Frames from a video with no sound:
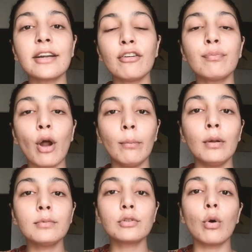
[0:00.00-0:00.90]
set of
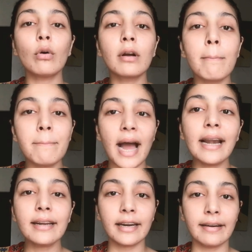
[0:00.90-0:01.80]
problems ko
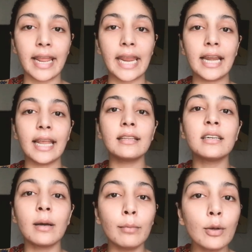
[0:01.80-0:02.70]
combat karne ke liye,
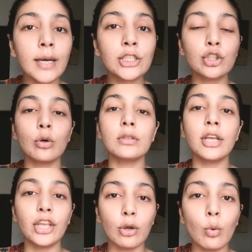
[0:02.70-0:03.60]
the WHO,
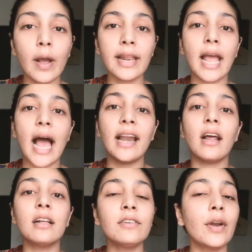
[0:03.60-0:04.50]
the UN
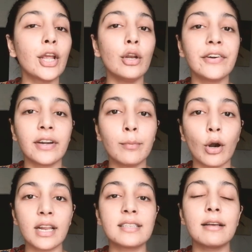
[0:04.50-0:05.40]
and other regulatory
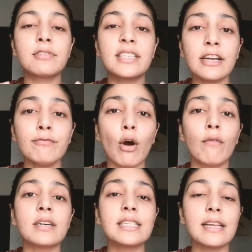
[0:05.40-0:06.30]
bodies have set
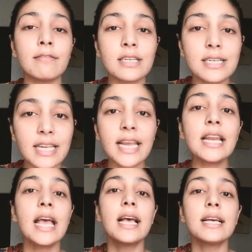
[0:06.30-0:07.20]
forward
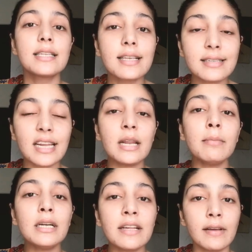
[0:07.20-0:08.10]
17
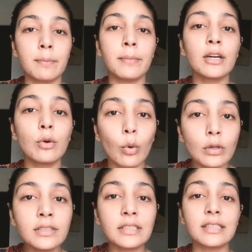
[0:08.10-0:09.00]
sustainable development
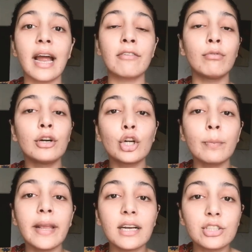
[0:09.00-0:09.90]
goals that were to
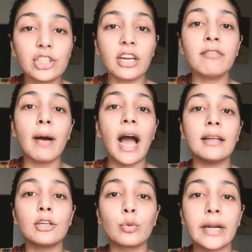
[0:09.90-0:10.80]
be achieved by
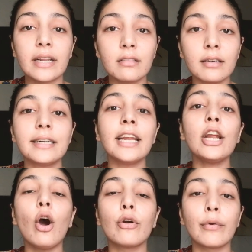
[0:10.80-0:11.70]
either
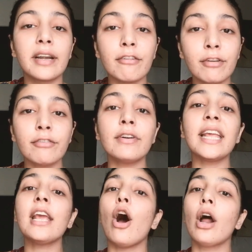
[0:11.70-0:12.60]
2030 or
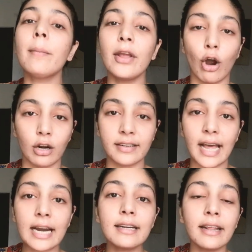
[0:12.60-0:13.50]
2050 or beyond
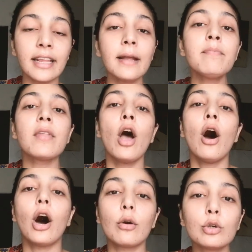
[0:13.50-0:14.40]
that, okay?
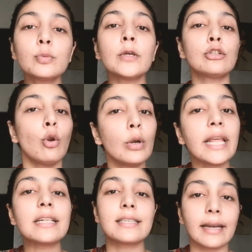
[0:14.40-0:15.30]
And us pe
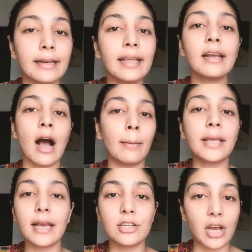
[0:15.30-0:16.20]
slowly and steadily
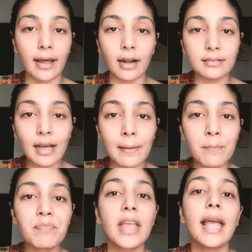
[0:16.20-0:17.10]
kaam kiya ja raha tha.
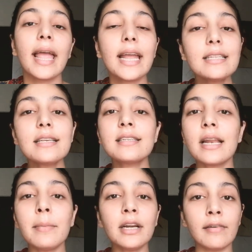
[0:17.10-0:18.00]
In
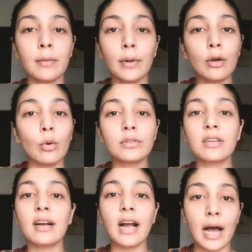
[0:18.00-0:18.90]
sustainable development goals
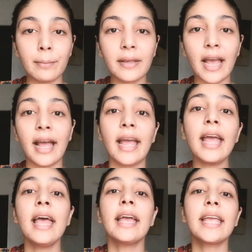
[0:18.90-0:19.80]
ka kaam kya
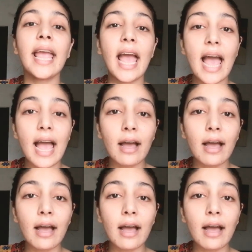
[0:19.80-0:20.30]
hai? Ke